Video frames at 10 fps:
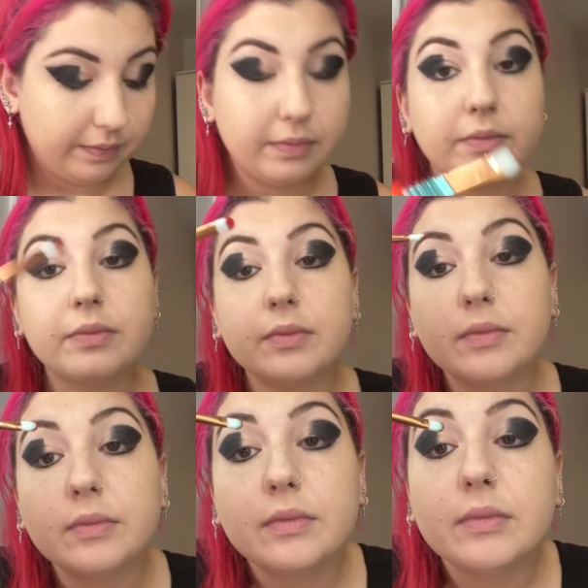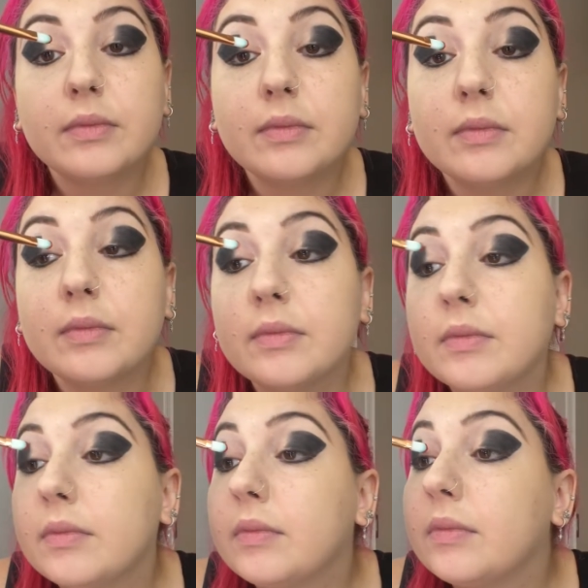
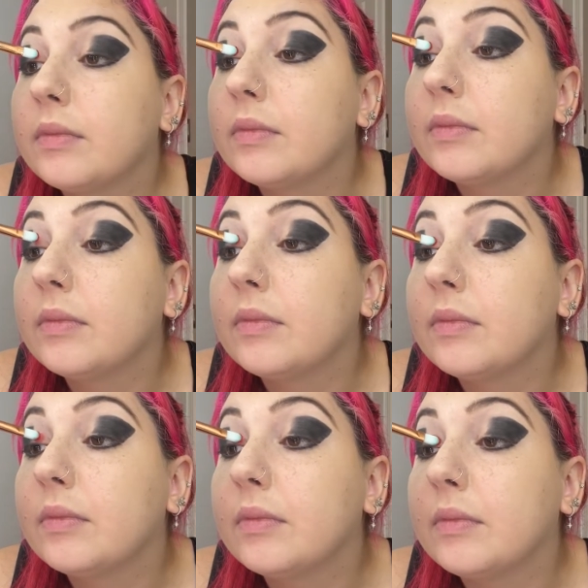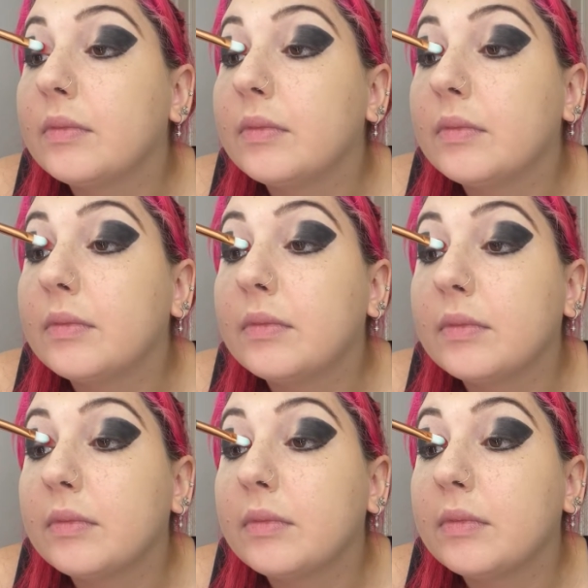
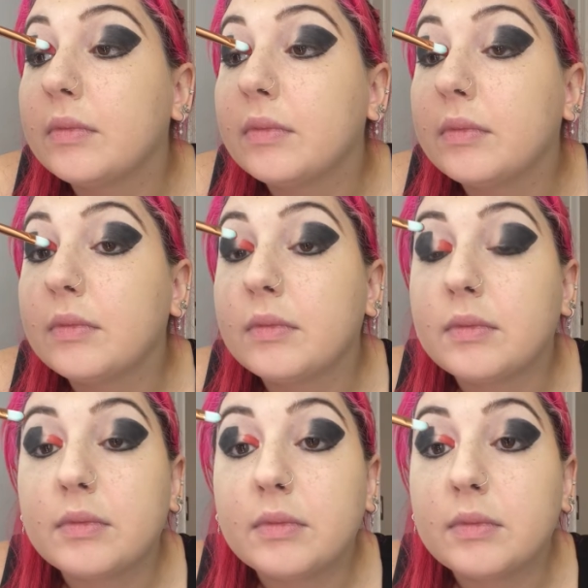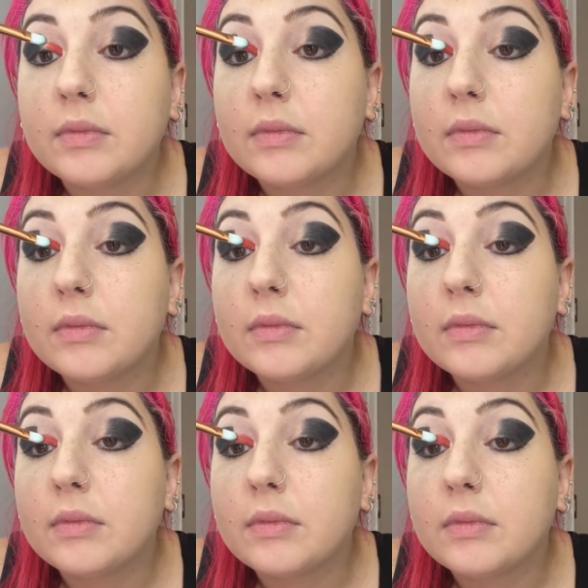
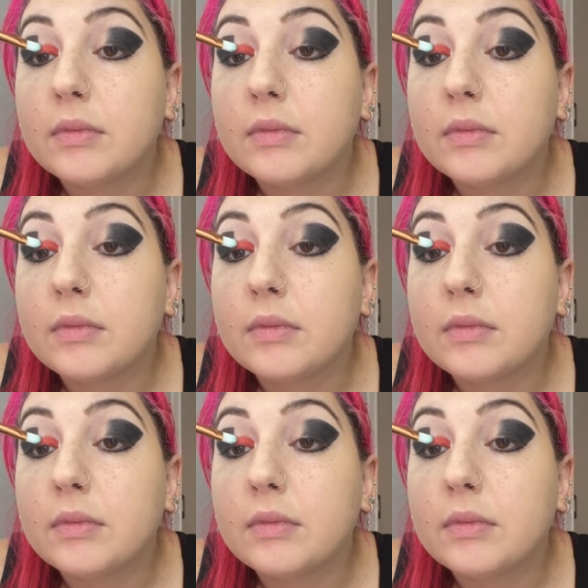(silence)